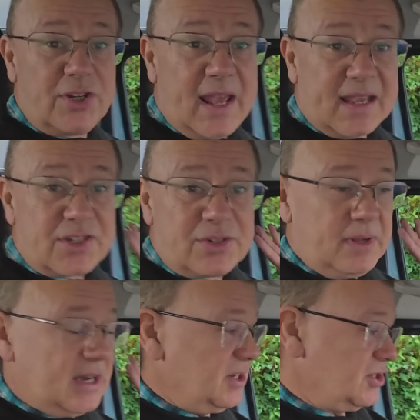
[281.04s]
next we
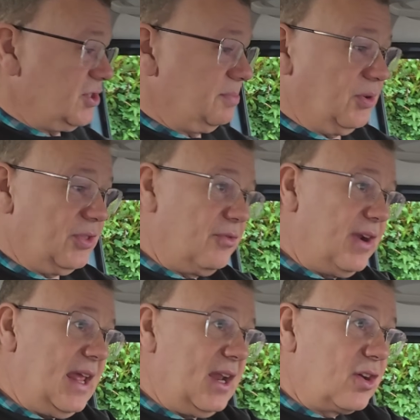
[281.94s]
need to put the
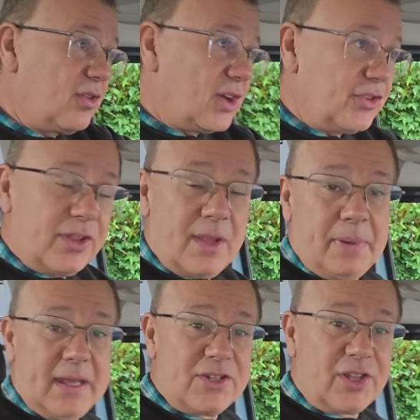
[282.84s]
rail across and the
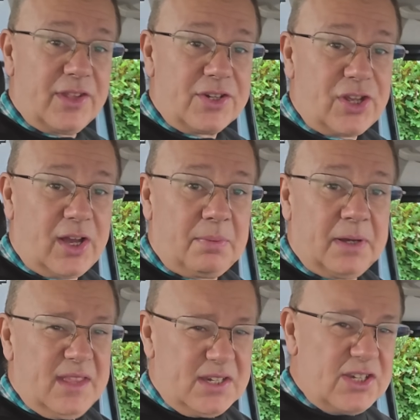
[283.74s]
piece on the top.
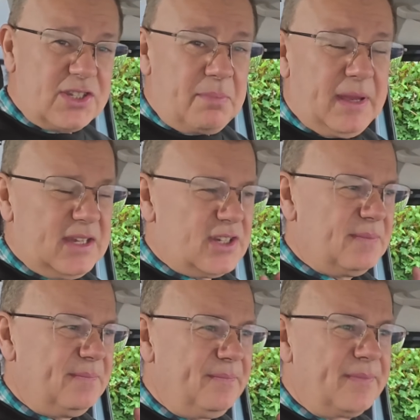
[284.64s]
This is the bit
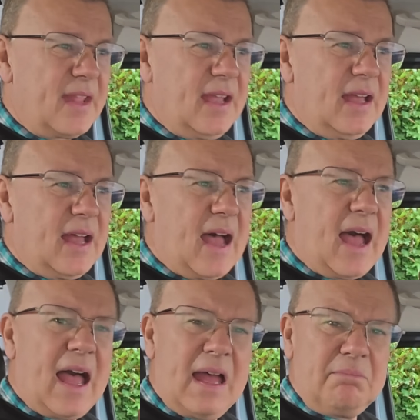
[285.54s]

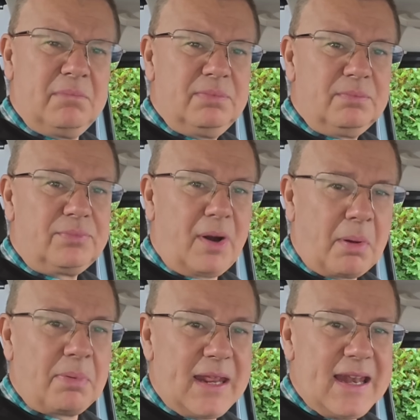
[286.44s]
I'm
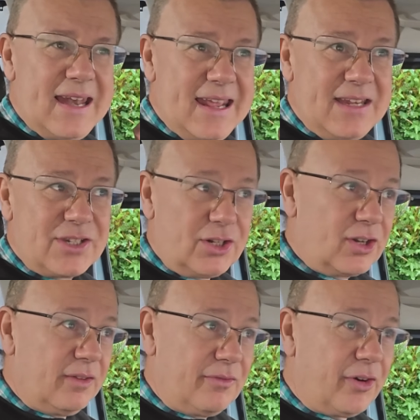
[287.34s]
probably least
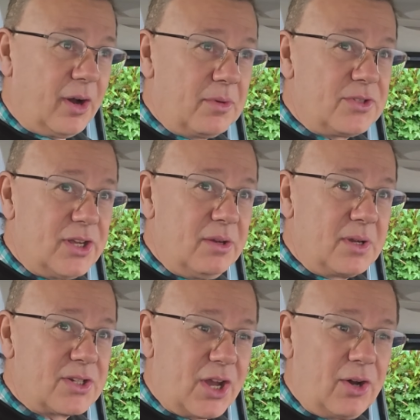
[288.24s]
looking forward to
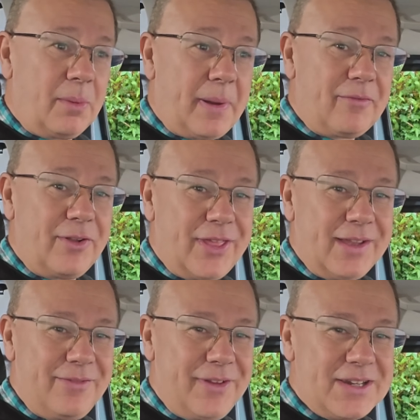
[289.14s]
because I hope everything
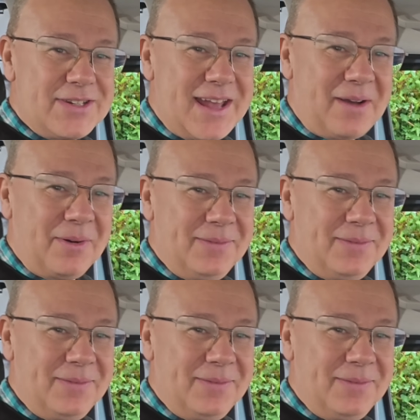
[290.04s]
fits now.